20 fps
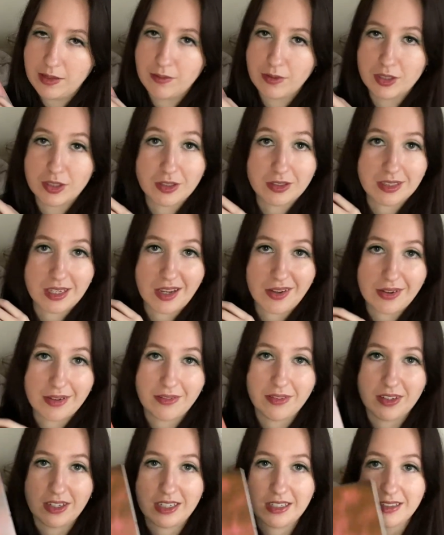which is how I
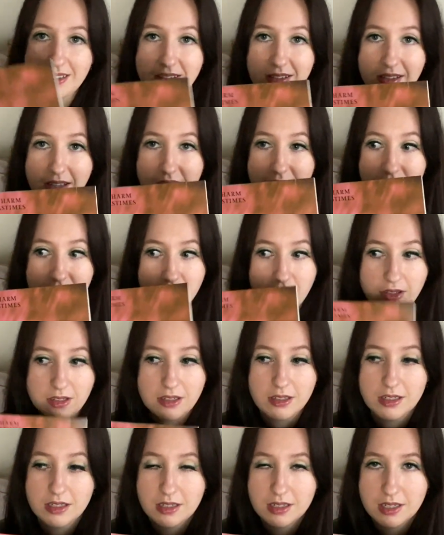find a lot of good
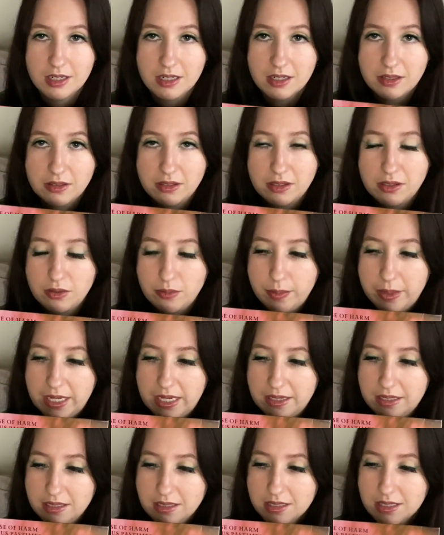little
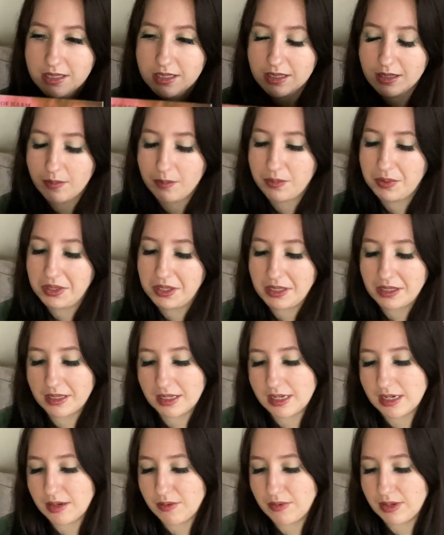bands. But
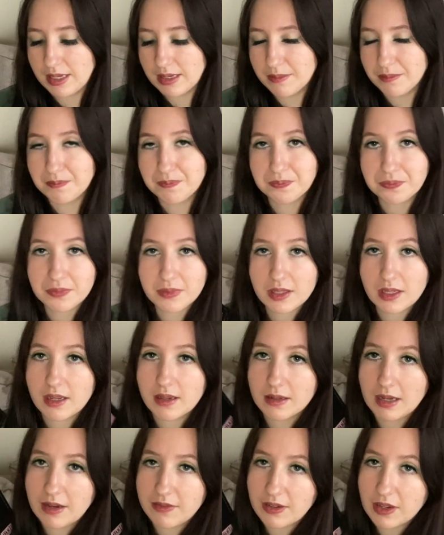anyway,
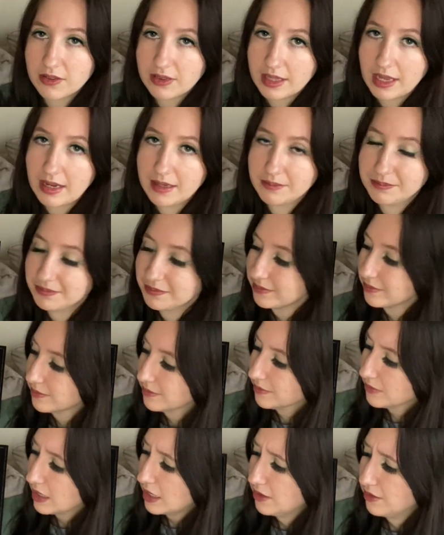I found that,
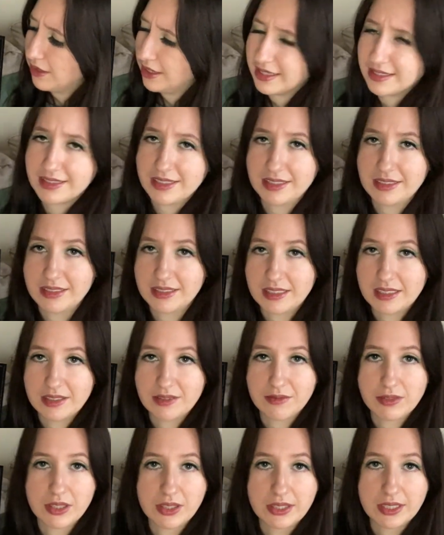I liked it, didn't
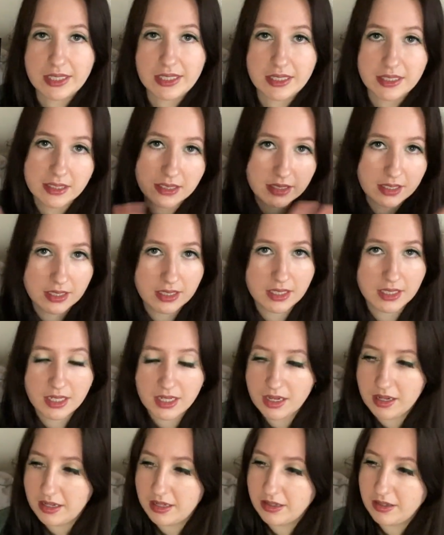really
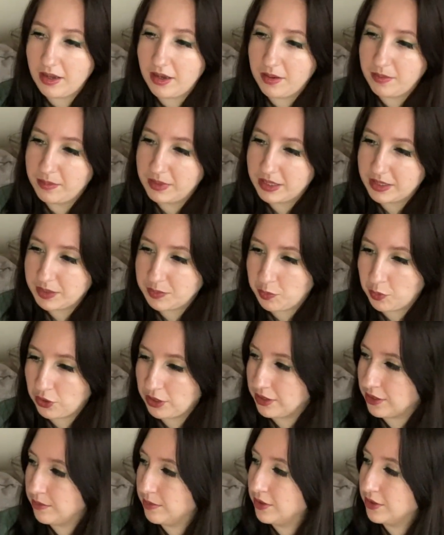explore
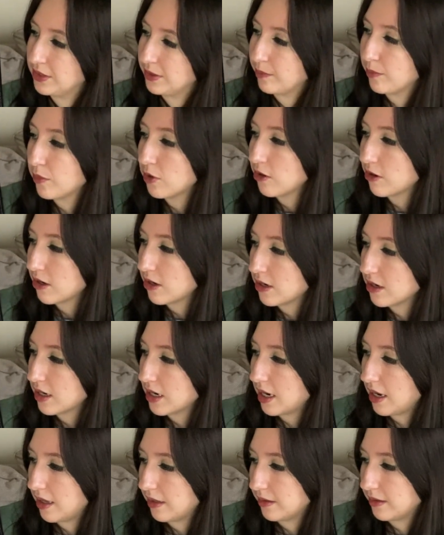their music more,
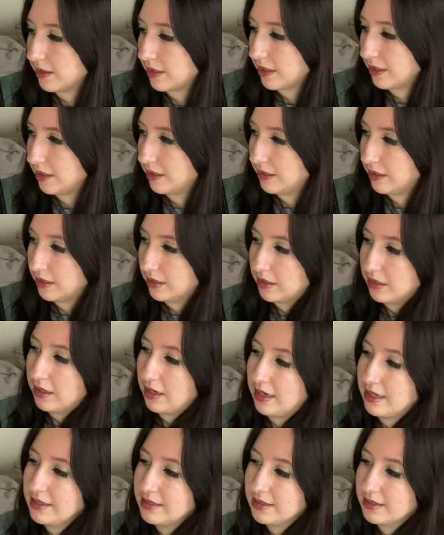and then
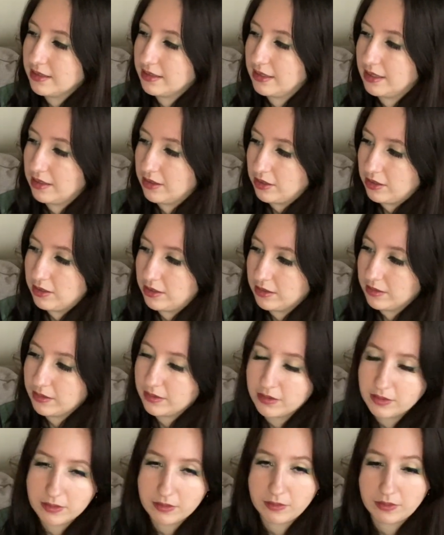Isolator
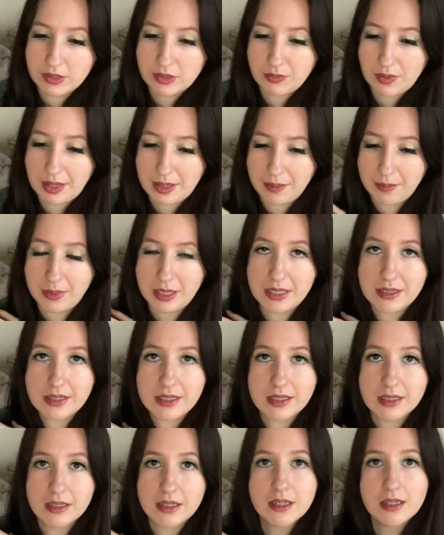was
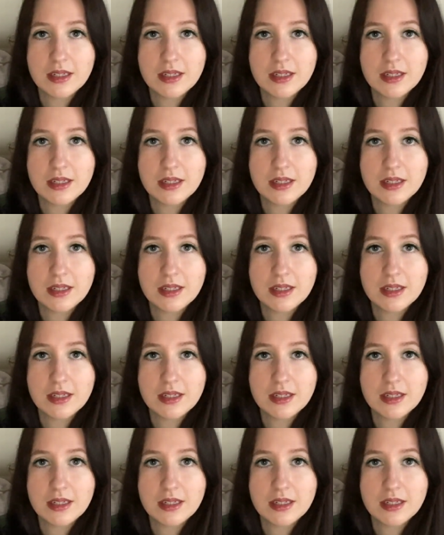recommended